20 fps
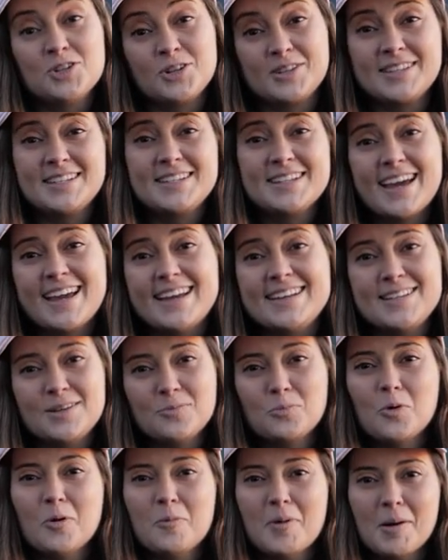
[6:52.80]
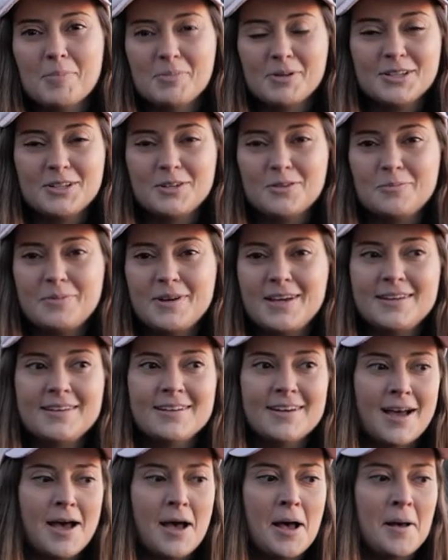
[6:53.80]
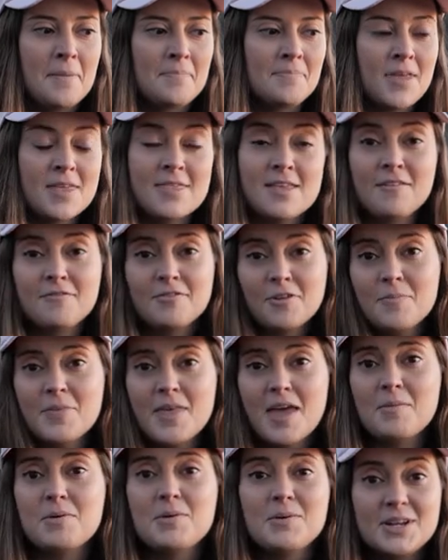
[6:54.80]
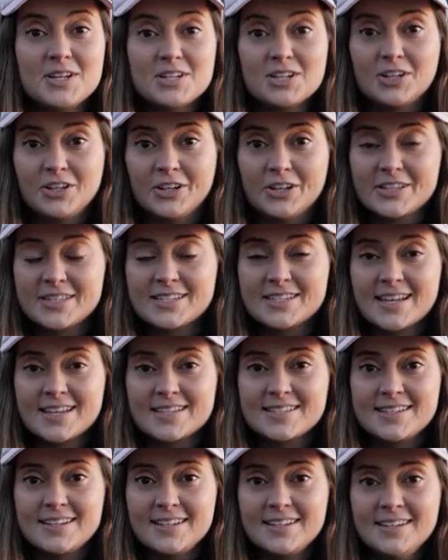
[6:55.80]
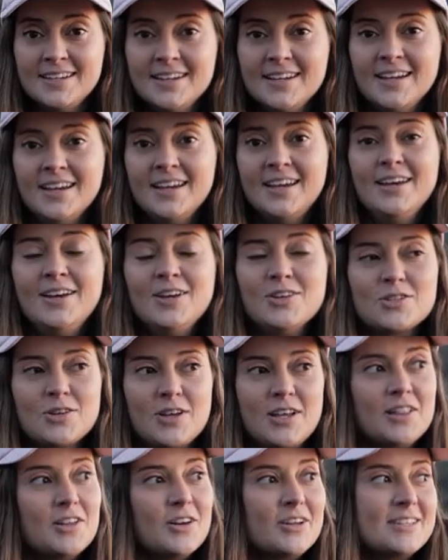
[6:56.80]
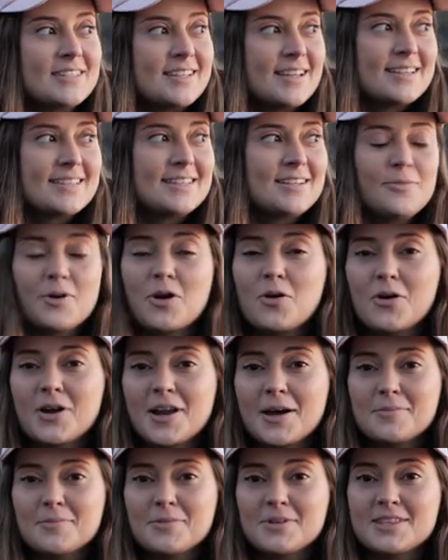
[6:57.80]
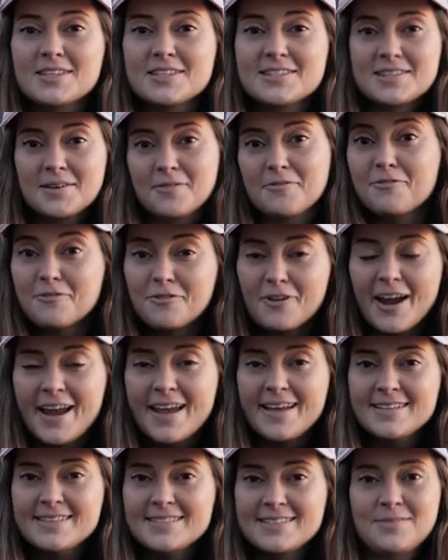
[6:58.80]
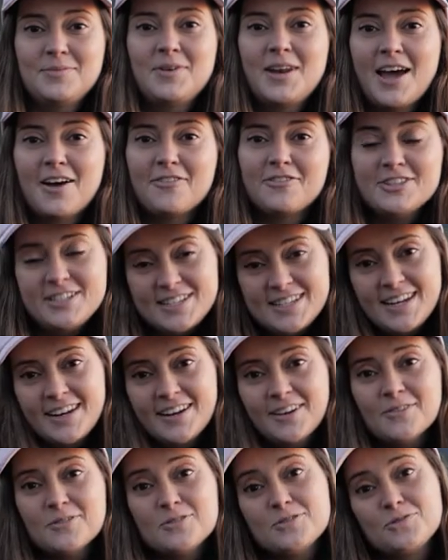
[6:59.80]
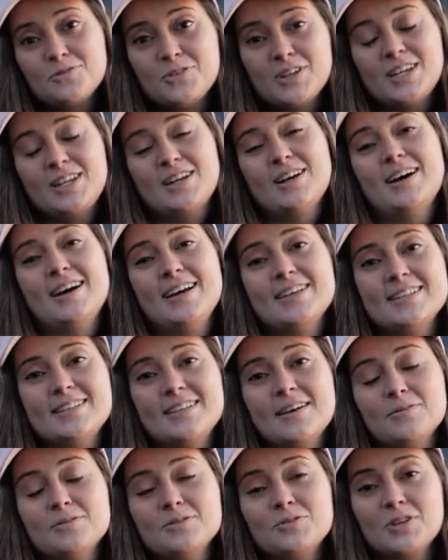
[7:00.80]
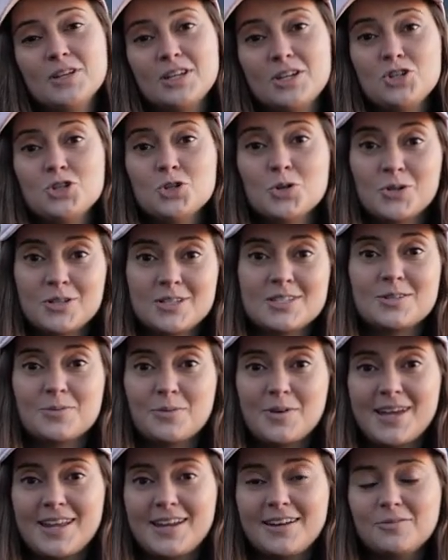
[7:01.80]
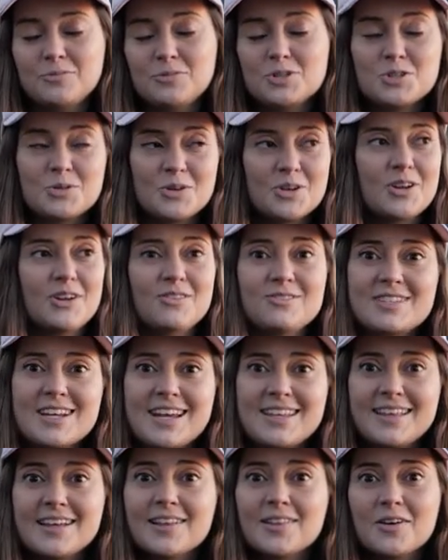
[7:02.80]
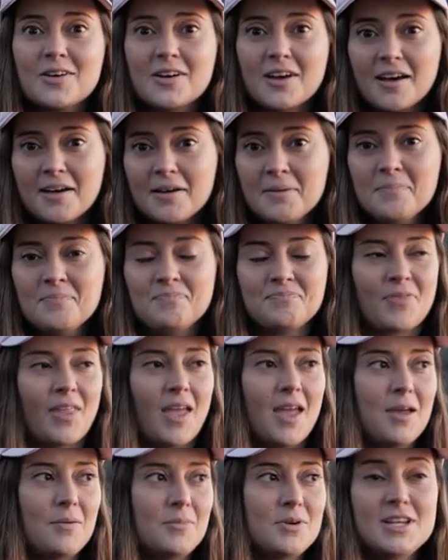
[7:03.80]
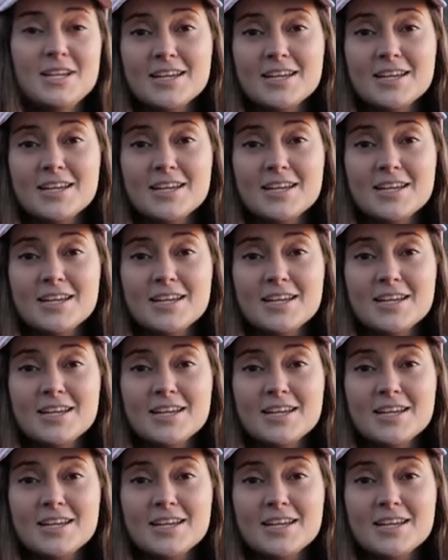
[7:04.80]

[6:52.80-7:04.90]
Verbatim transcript: During the day it did warm up a little bit. Um, and then from there we went to Launceston. So in Launceston we caught up with some friends and went out for dinner. It was really nice and that was really short and sweet. Wish we could have stayed there longer. And we